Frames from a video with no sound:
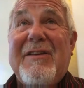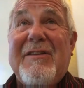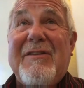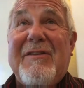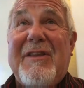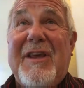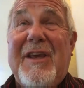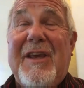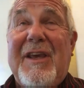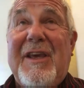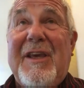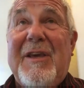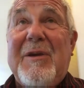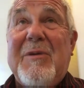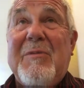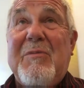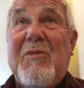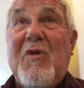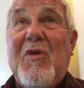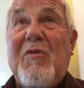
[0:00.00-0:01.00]
the
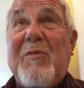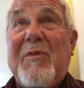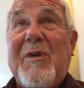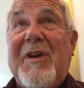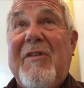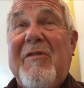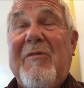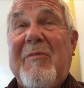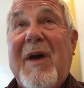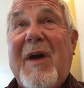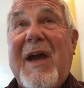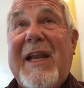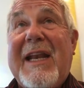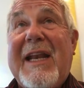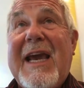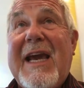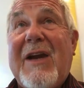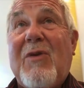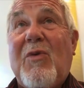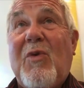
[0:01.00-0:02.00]
movement of my
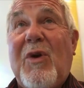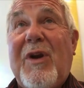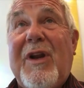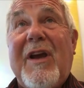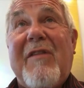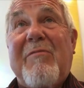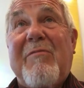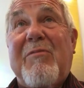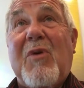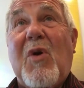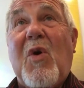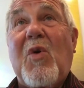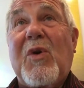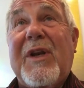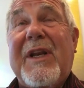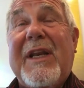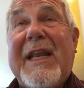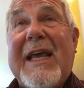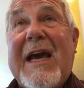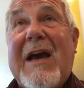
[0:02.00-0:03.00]
neck would have
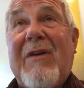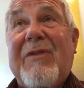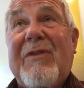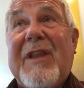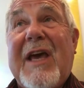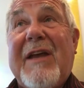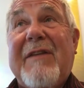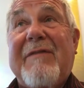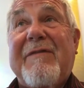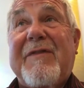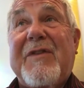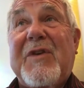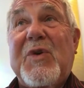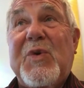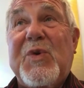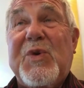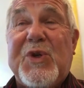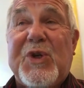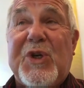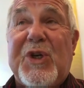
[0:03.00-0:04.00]
broken down that
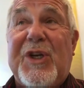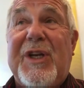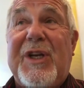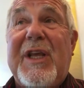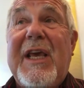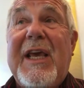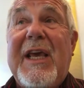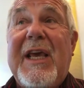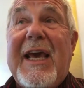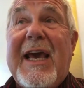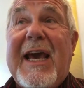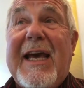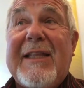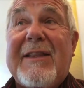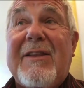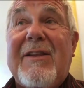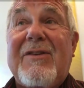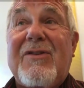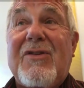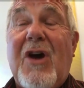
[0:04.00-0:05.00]
fusion
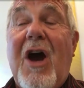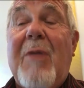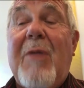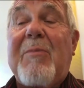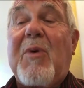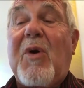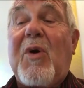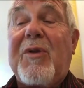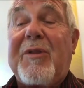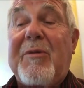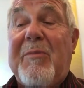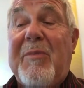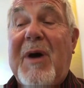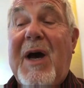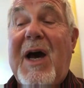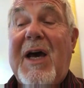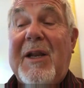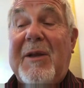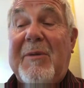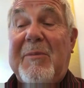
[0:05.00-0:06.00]
at the top or the
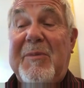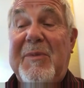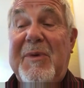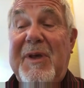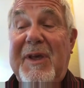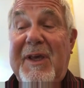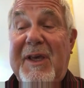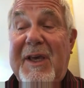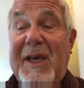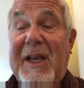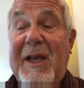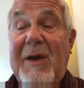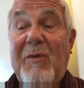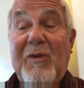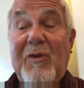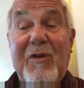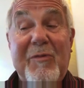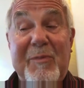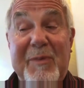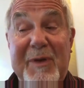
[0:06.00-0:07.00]
bottom, and I
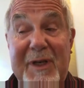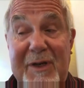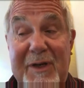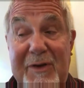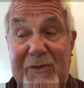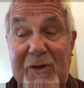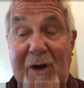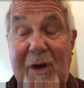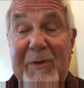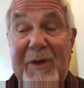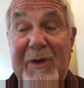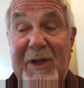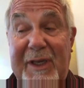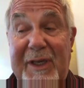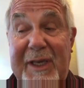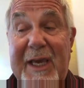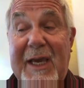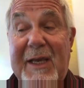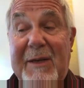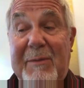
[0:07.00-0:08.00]
would have been in trouble
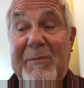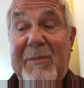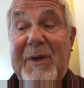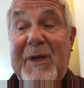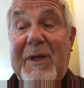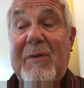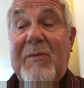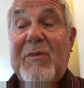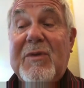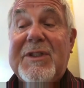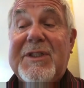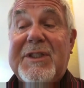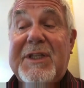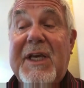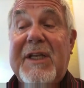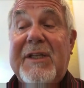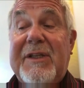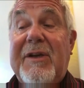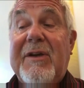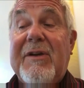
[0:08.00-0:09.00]
again. But it was
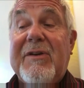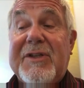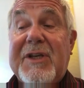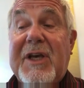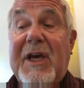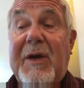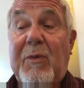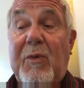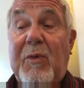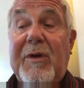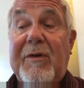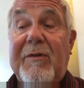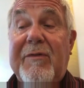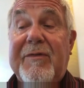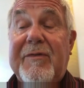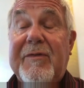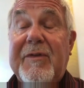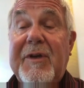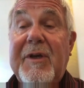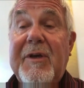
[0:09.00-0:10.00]
10 years I would have
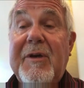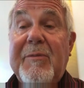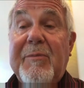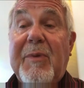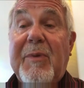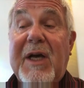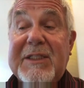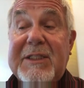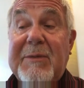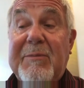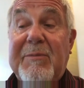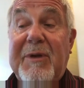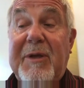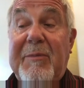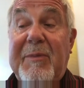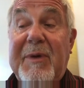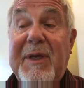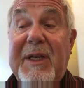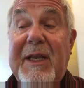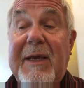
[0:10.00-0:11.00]
possibly
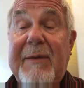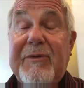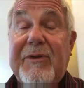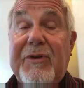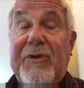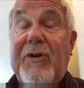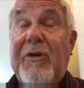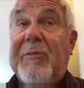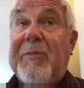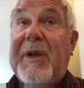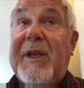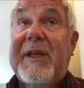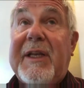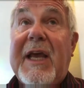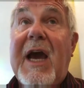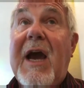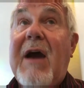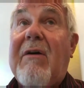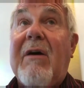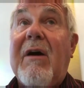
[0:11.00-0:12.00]
been able to do it. But
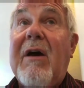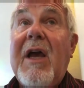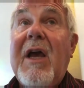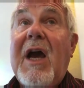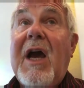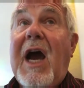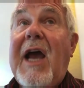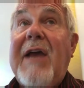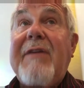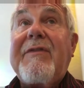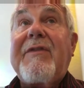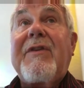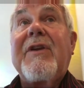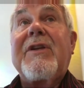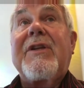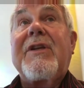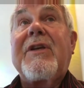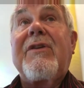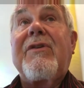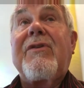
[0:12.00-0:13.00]
now I've
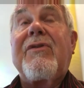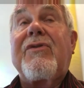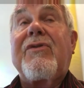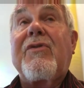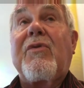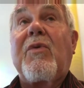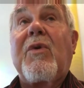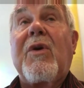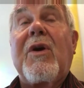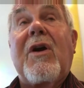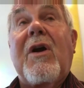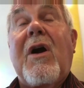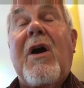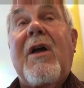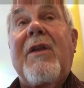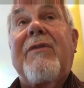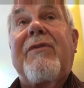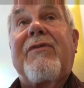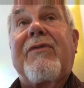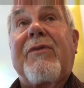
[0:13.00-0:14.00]
continued to work
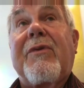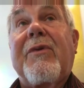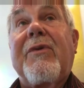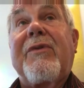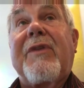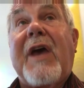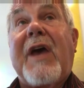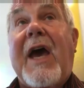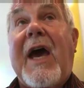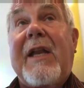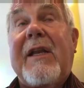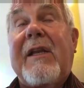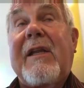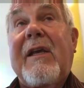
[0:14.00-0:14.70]
on through that.